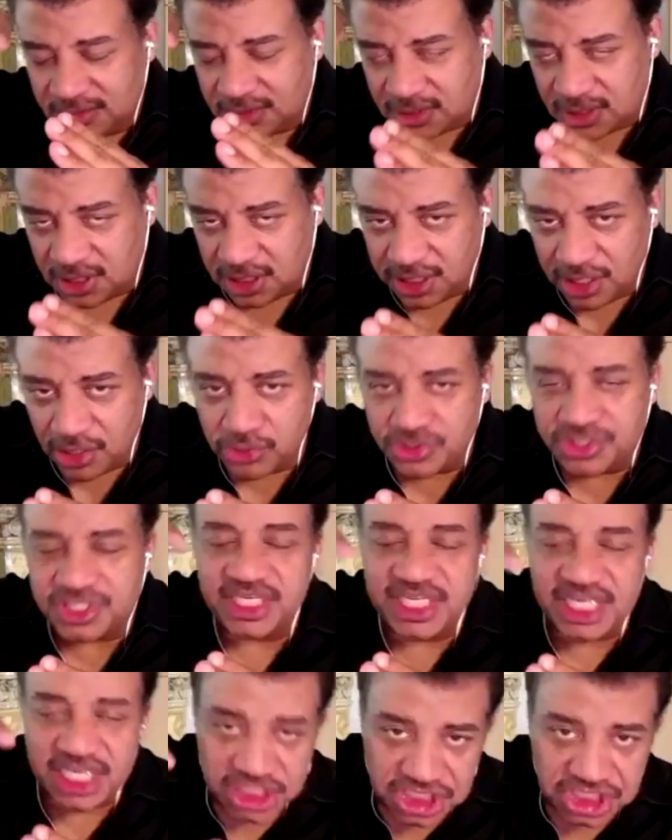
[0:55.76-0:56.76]

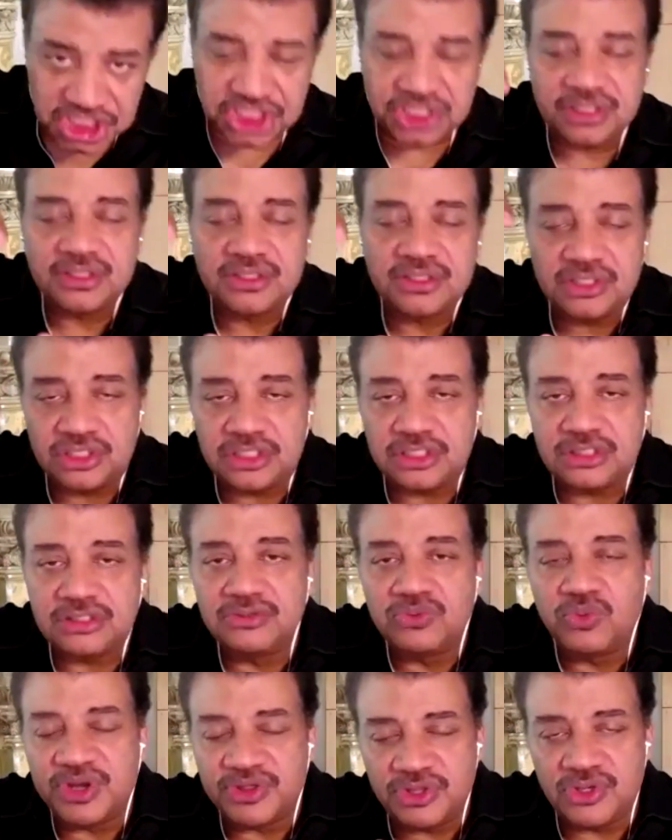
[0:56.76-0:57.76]
close-ish to
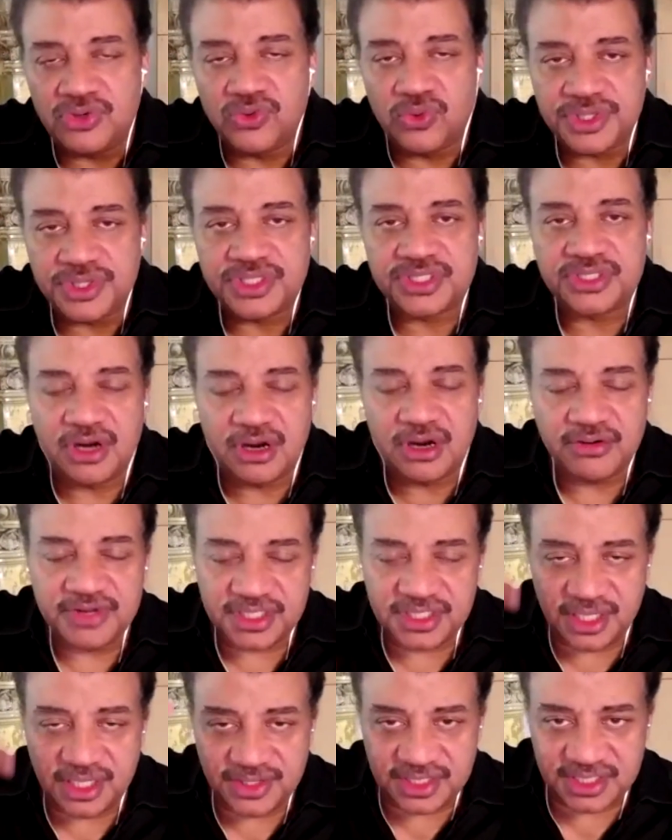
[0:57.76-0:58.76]
where the North Star
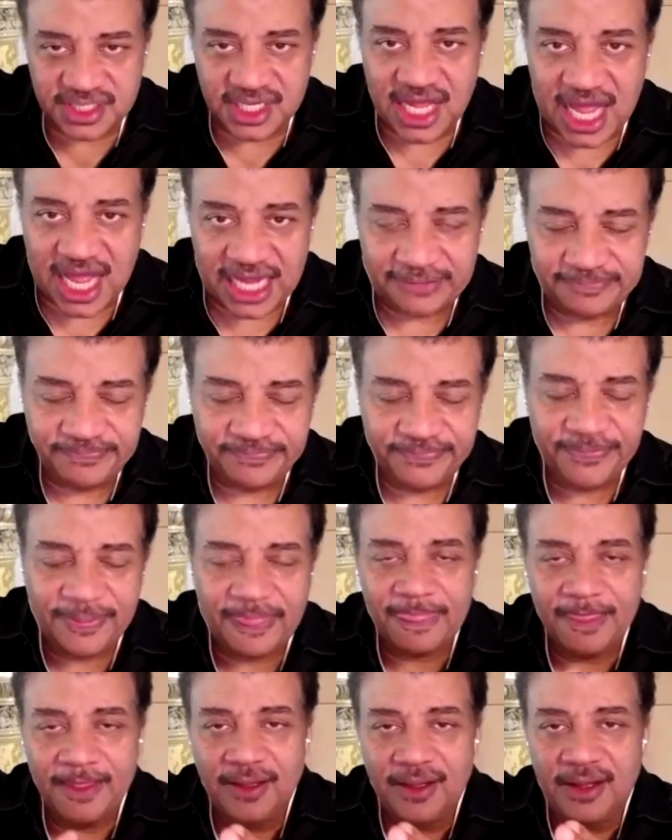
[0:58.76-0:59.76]
is on the sky.
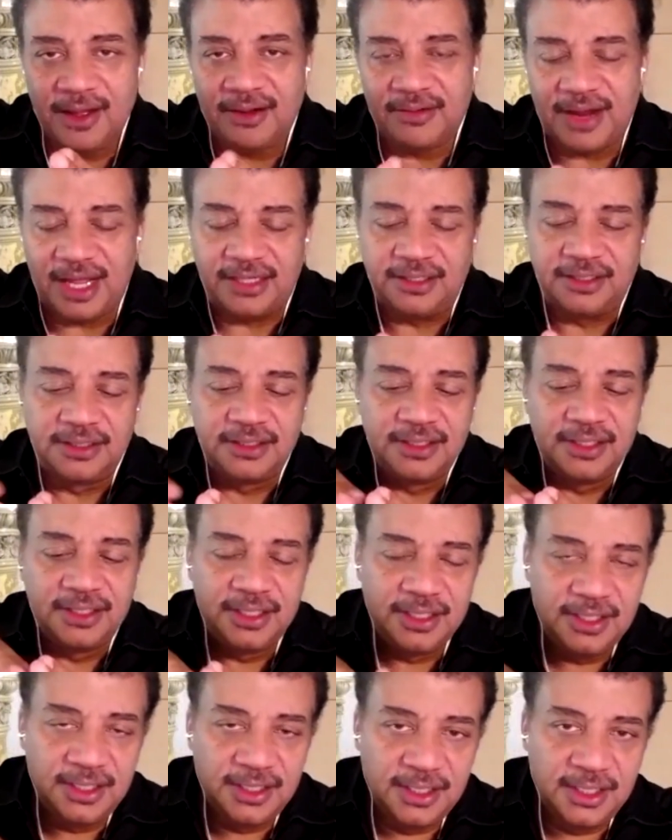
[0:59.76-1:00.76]
All right.
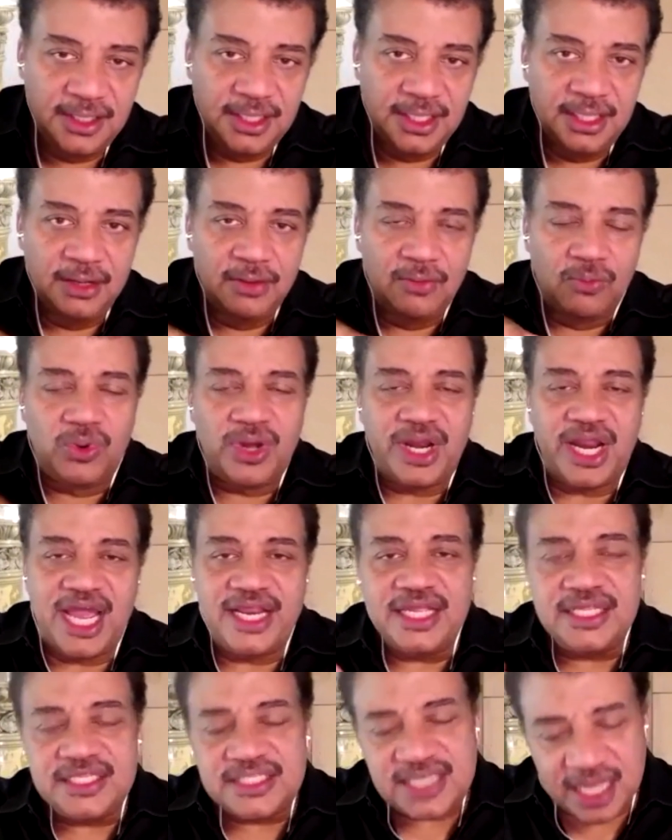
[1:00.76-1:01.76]
What I
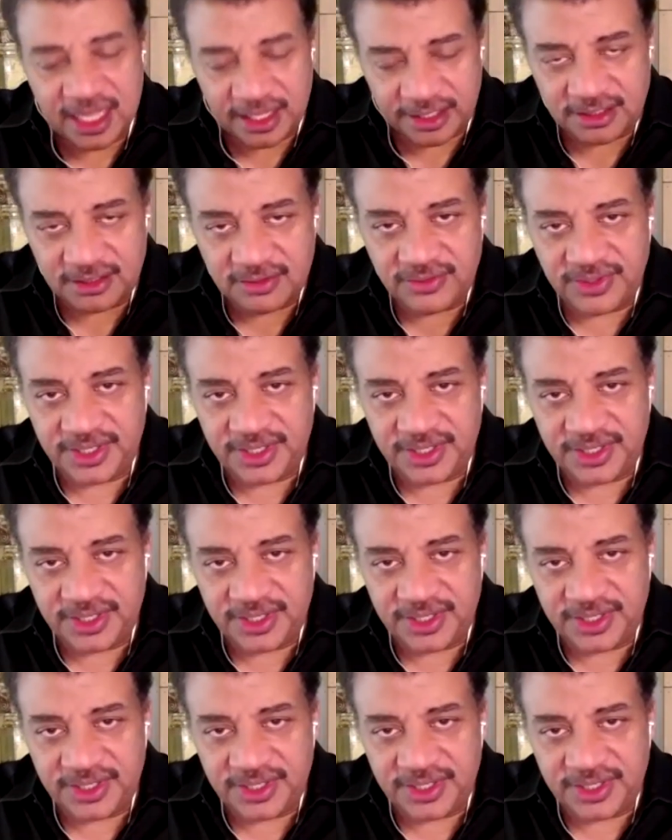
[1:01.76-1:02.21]
didn't tell you